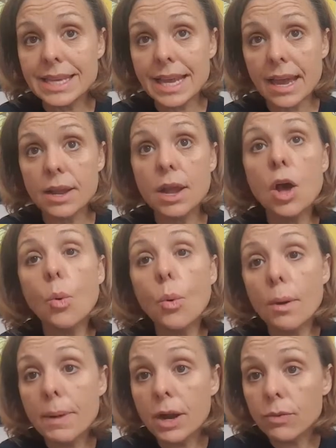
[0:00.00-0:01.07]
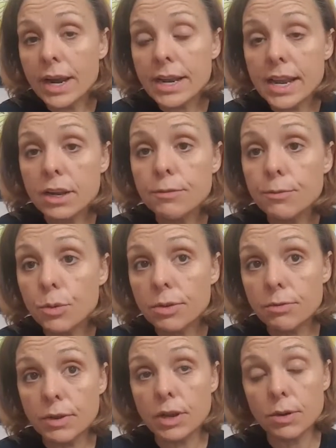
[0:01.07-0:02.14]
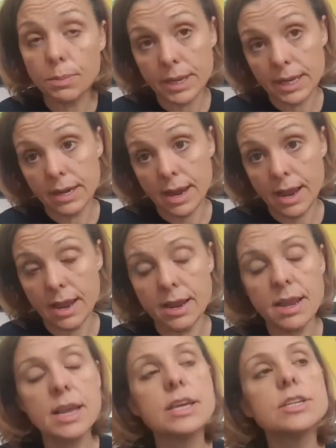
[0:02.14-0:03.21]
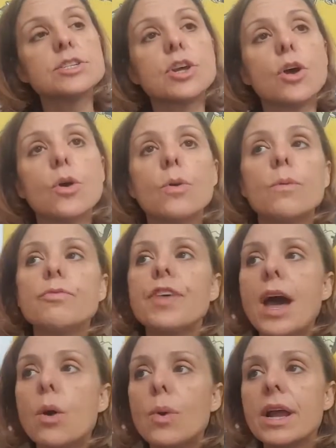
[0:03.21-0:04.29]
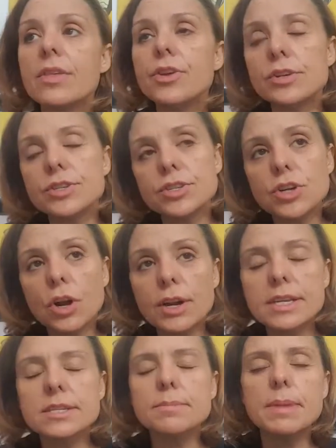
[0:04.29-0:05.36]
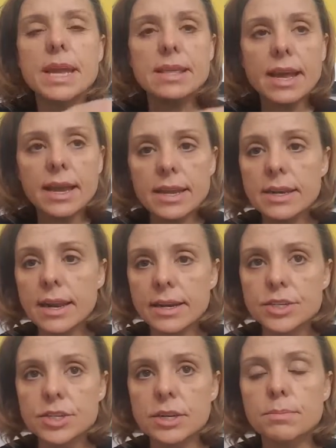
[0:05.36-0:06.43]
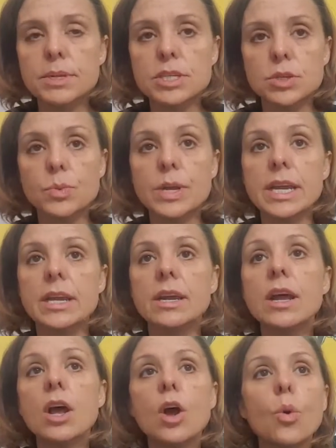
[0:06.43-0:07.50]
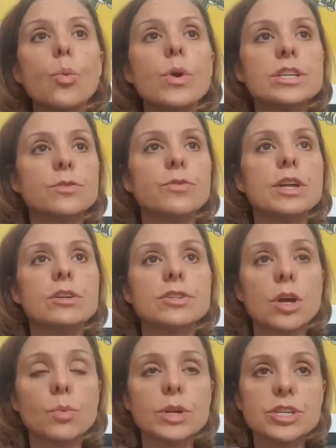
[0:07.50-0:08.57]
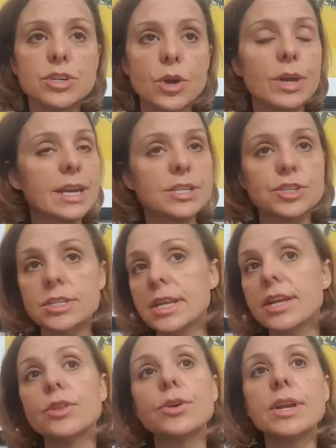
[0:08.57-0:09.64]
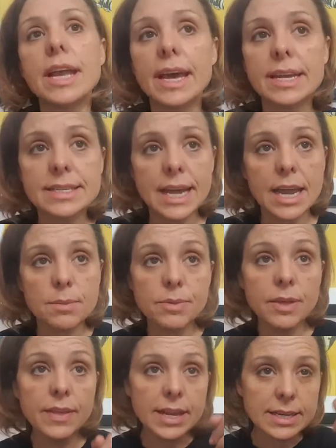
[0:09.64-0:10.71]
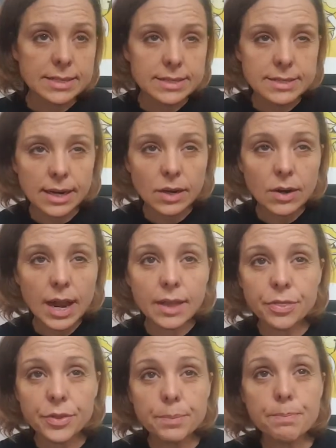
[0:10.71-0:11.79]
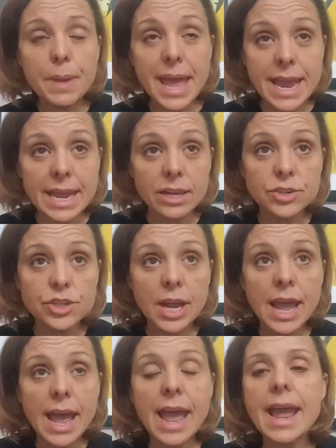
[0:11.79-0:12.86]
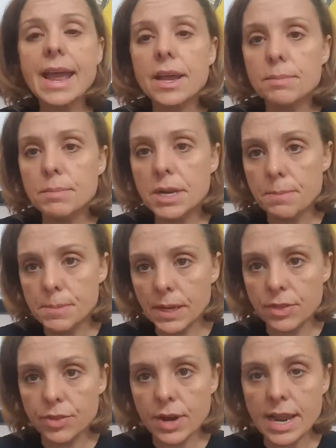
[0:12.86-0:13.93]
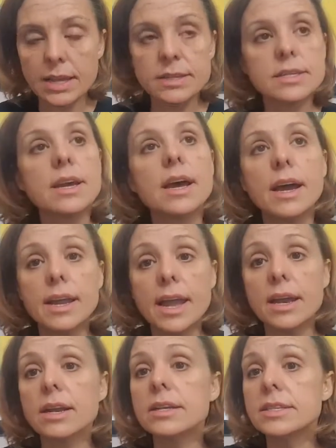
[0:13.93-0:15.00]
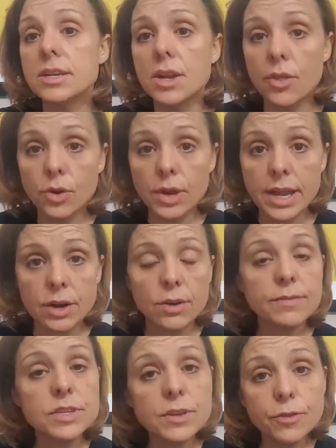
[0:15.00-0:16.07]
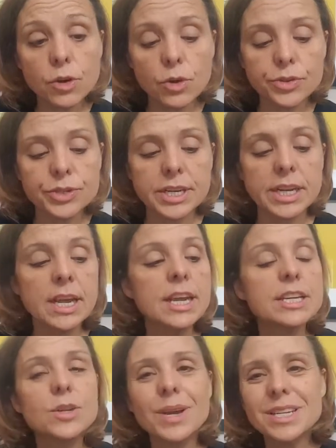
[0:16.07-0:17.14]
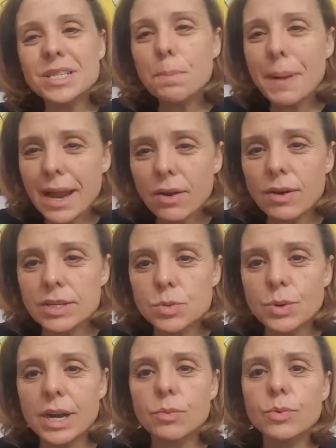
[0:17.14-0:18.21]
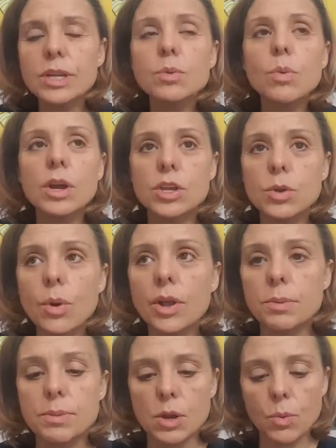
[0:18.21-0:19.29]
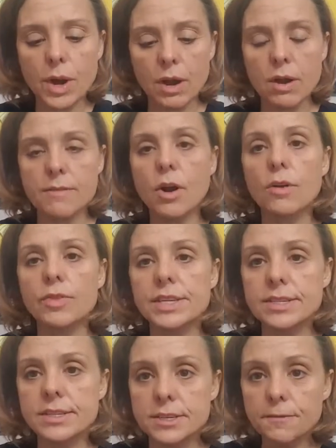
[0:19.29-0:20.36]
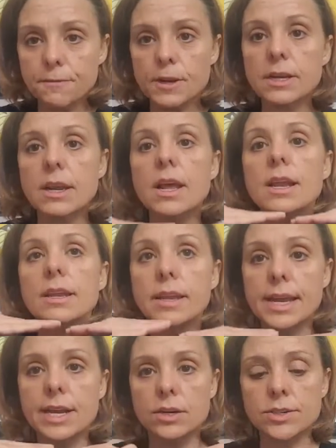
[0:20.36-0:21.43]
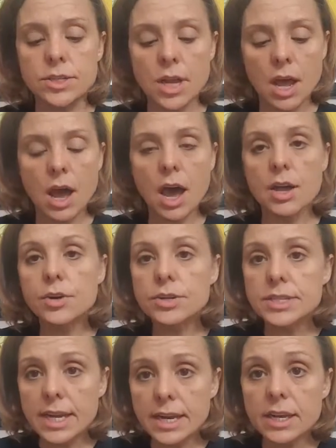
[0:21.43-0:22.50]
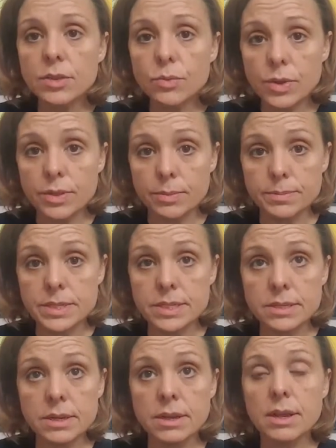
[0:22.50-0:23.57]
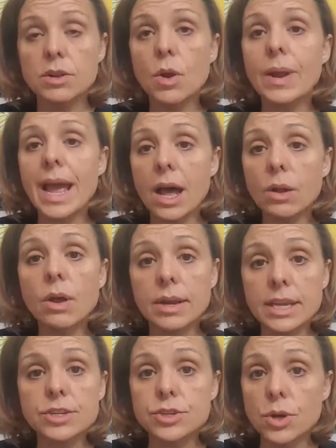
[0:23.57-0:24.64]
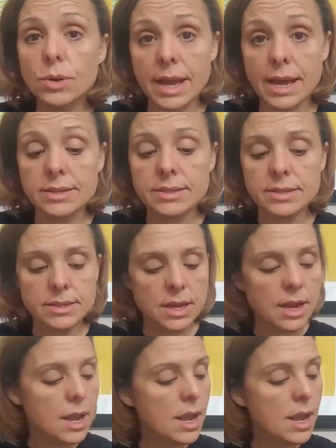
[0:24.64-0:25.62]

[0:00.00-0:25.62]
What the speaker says: the A? Well, my right hand fourth finger played an A. So that way they're starting to make that connection between which finger's on which note, and it's just like learning how to type. Then they can stare at the page and manipulate their hands. Again, it's another layer of difficulty. So as the parents, what I really want you all to be aware of are these different layers. Understanding the rhythms, knowing how long each note lasts,